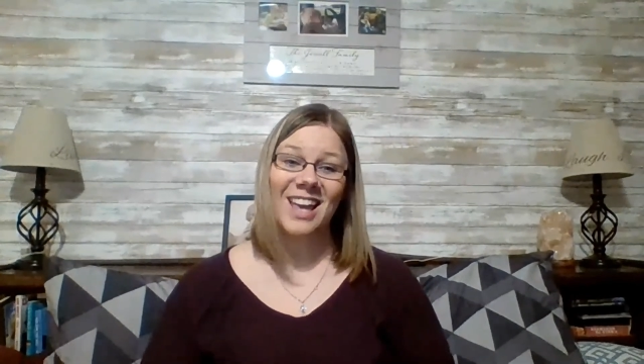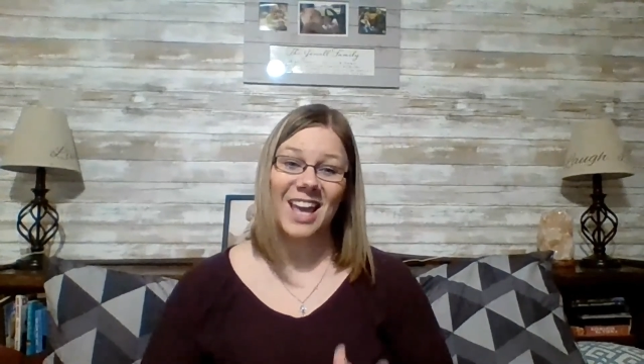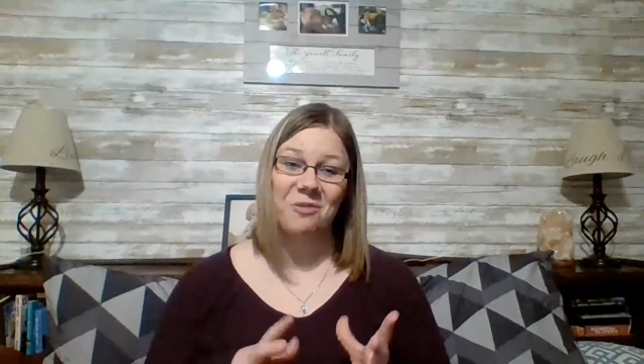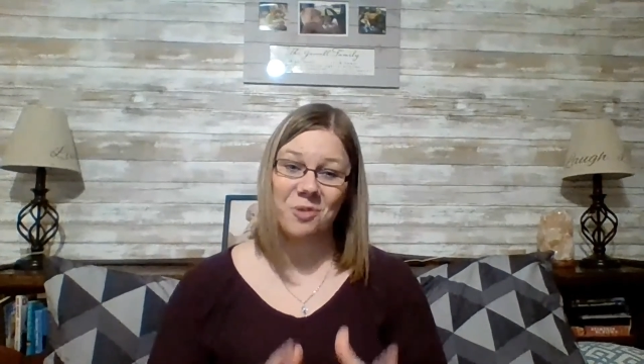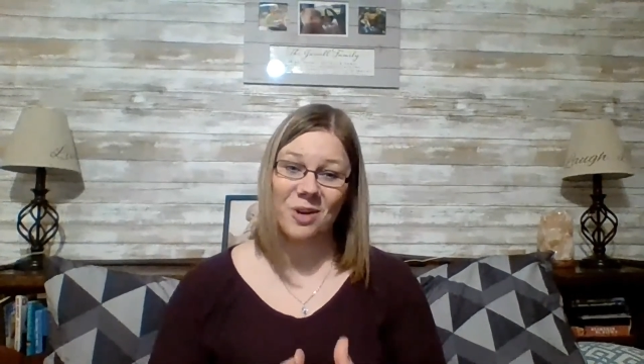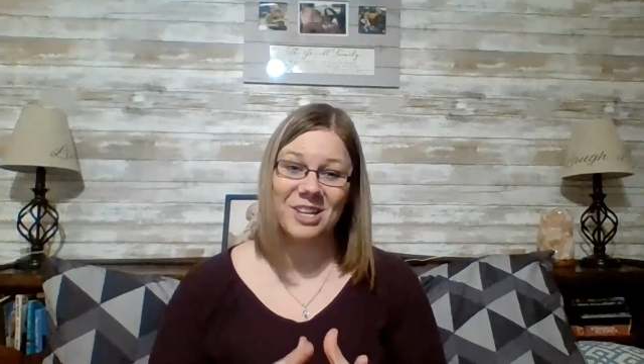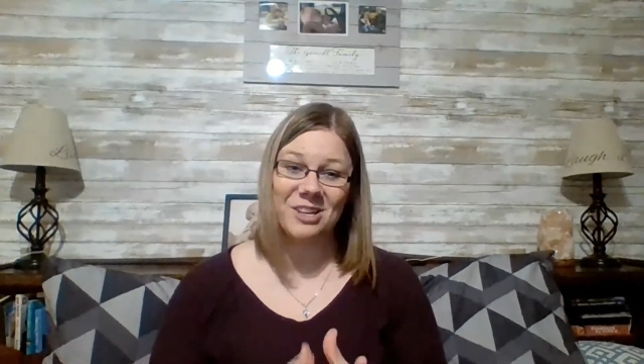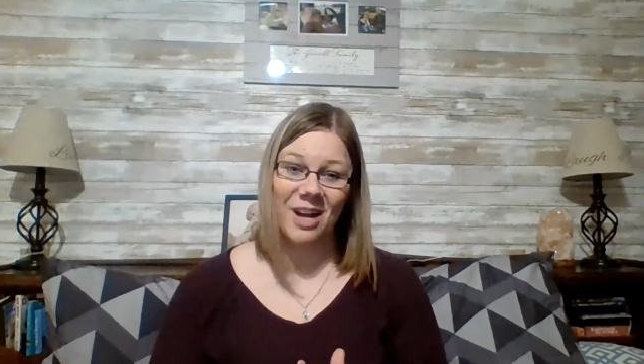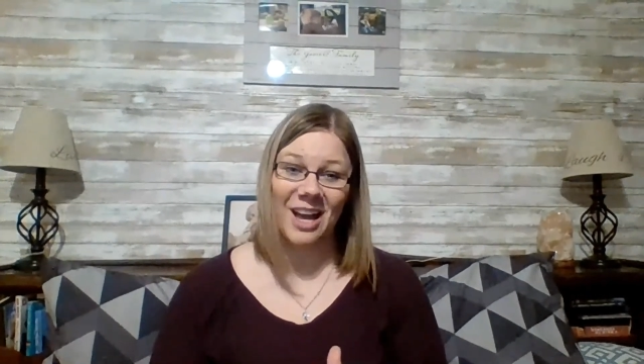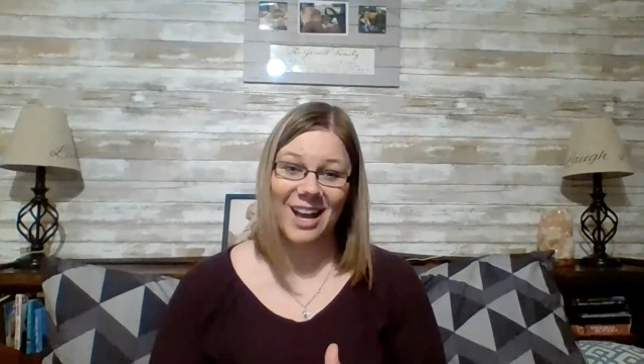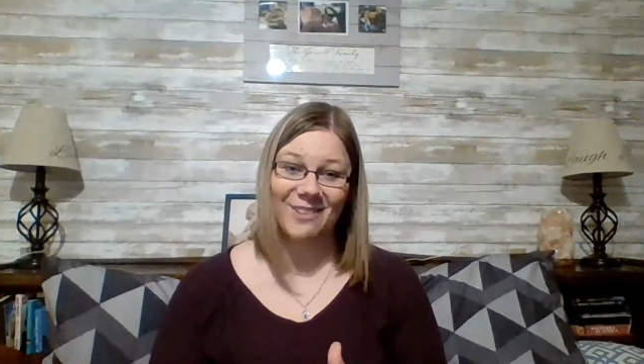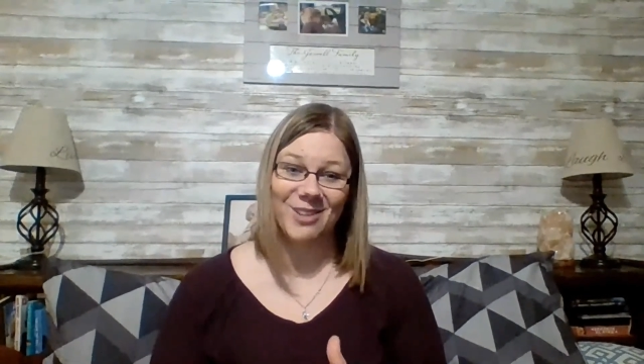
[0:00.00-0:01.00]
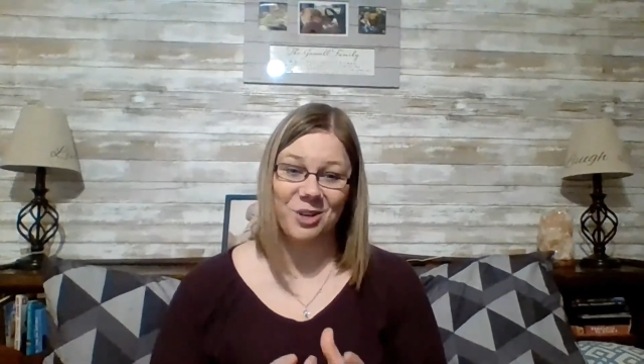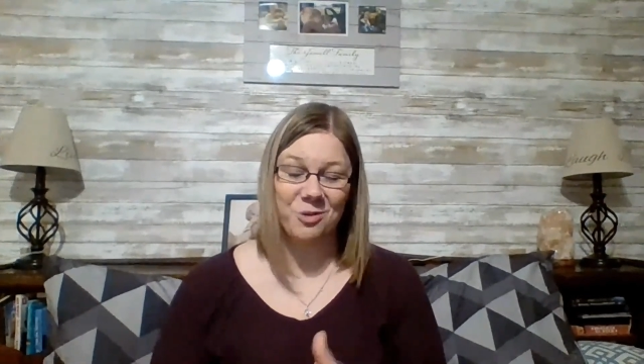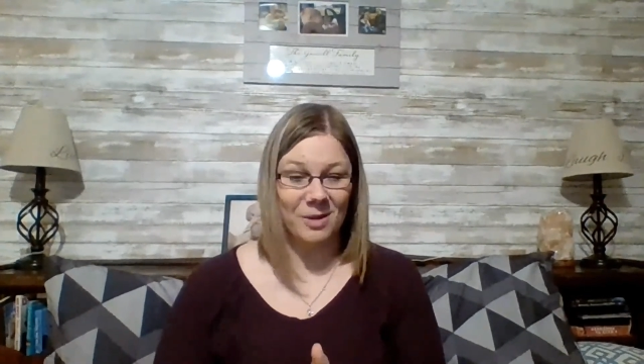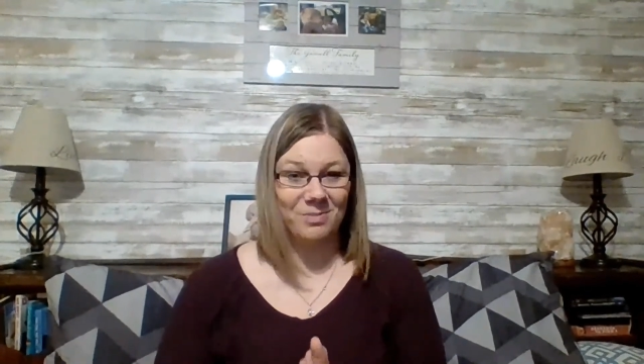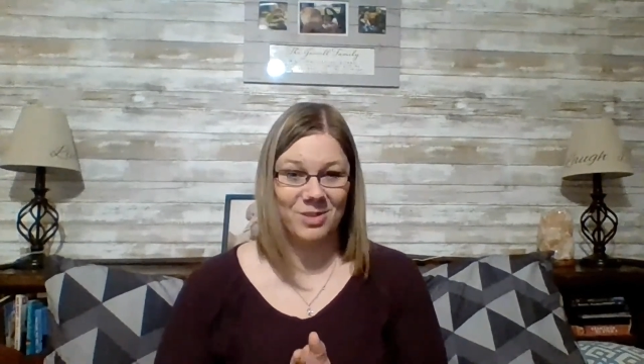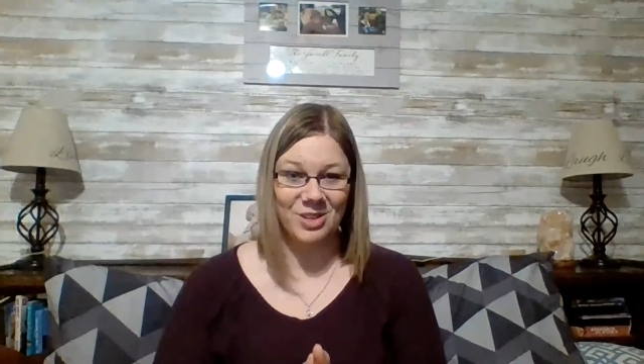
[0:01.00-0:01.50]
and what you have
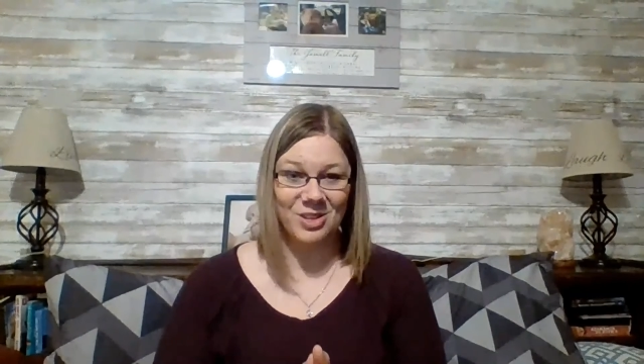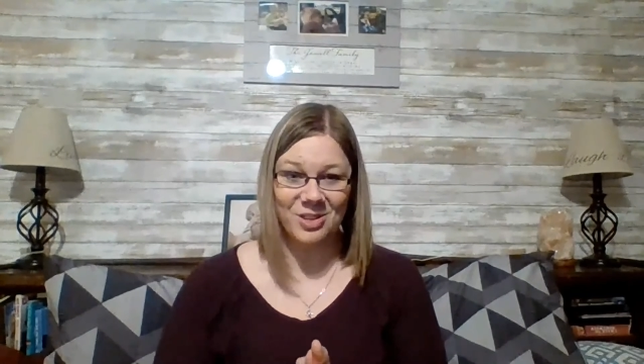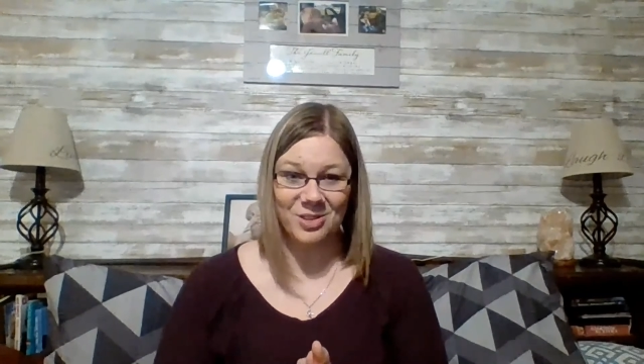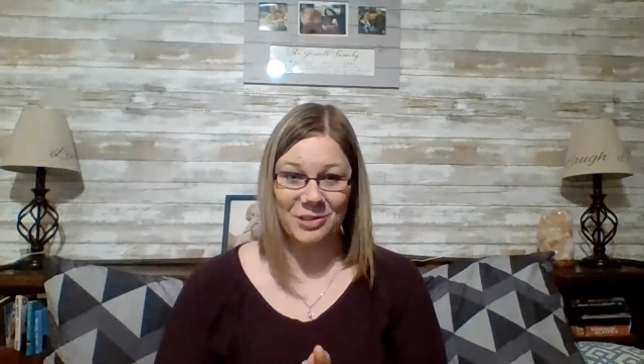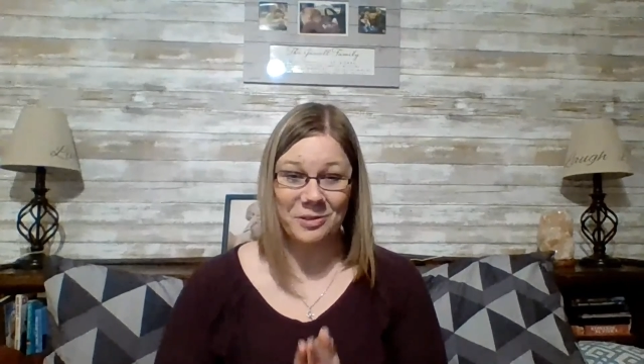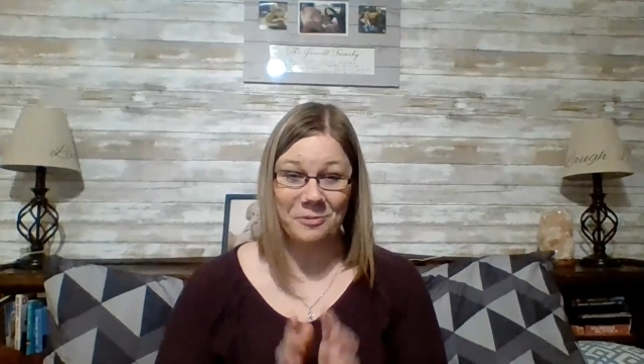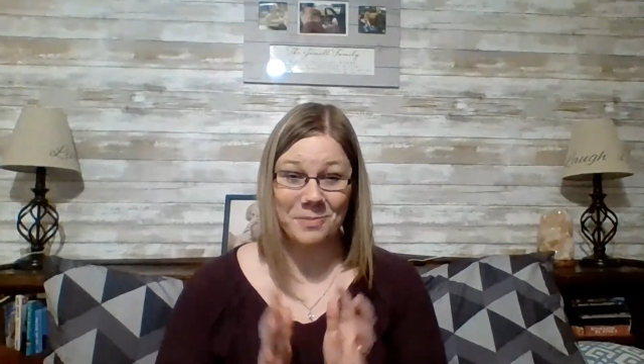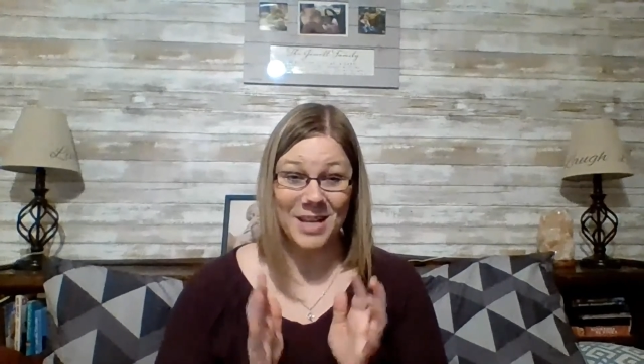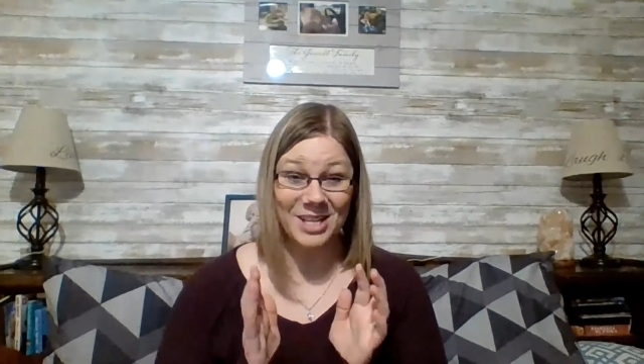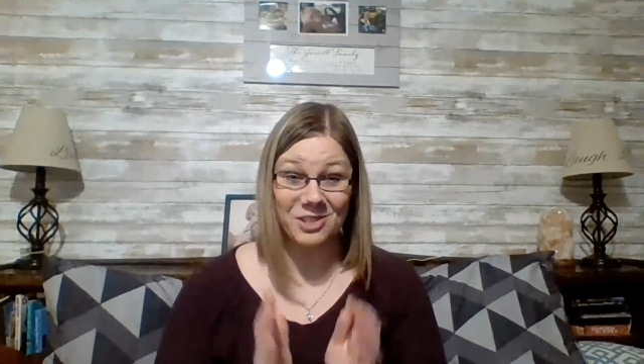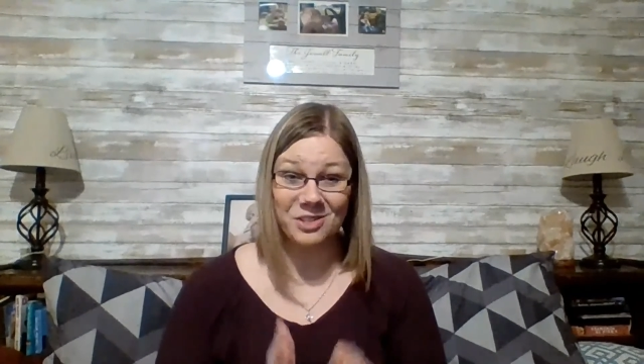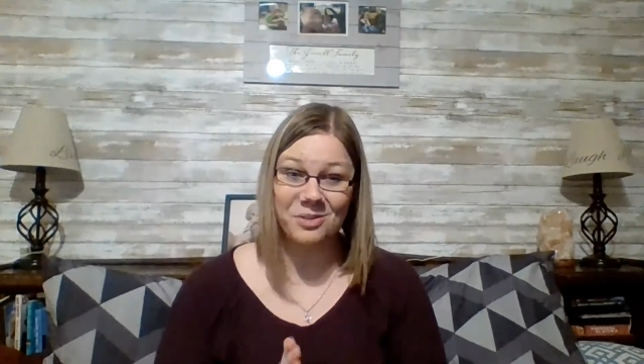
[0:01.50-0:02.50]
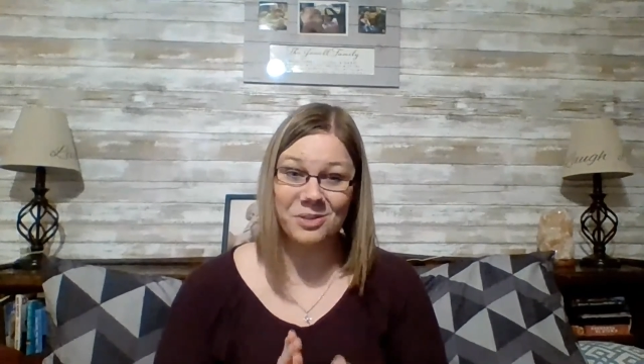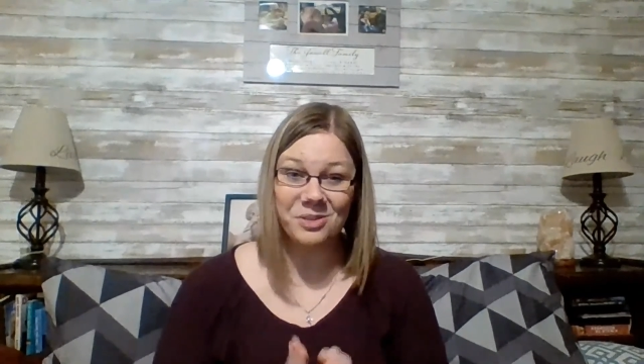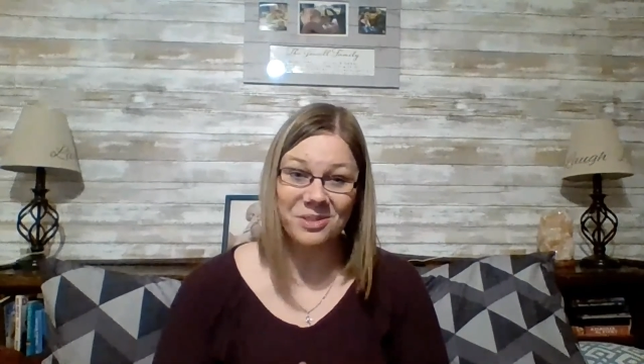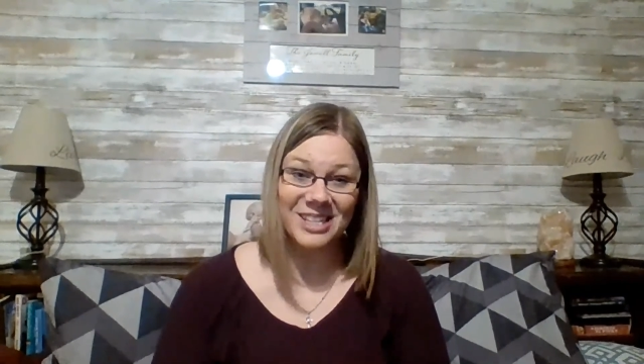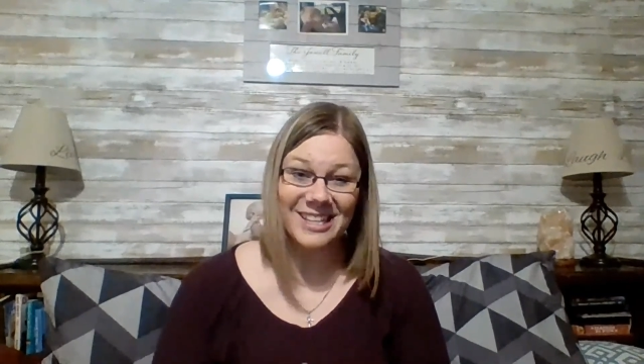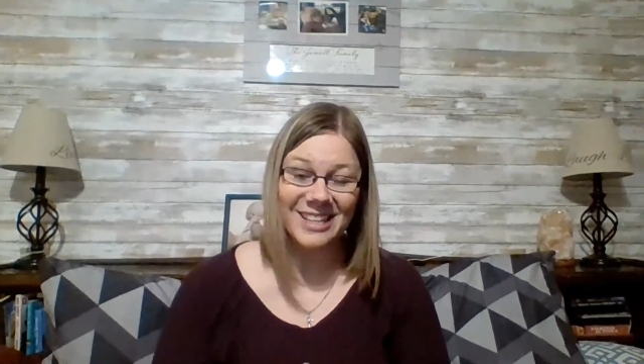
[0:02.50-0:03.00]
equipped to you makes you
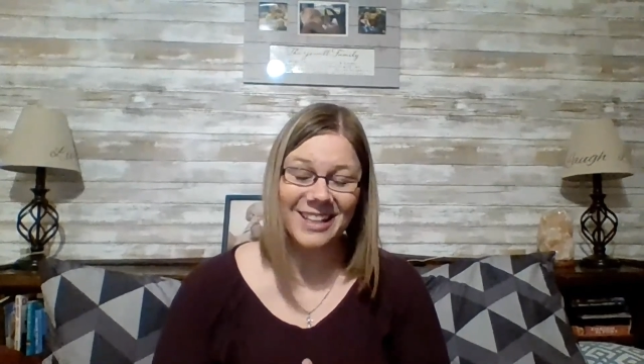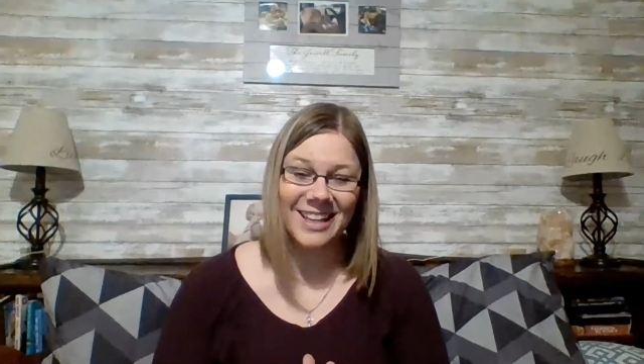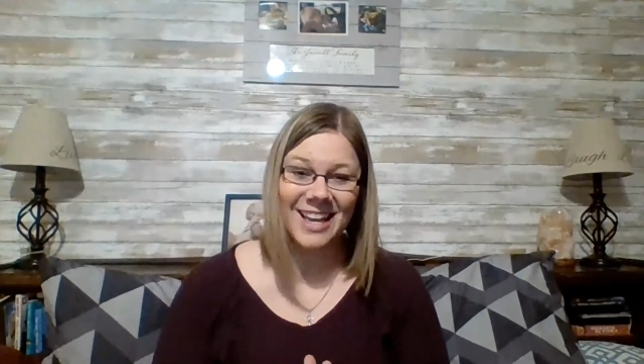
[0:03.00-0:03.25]
unique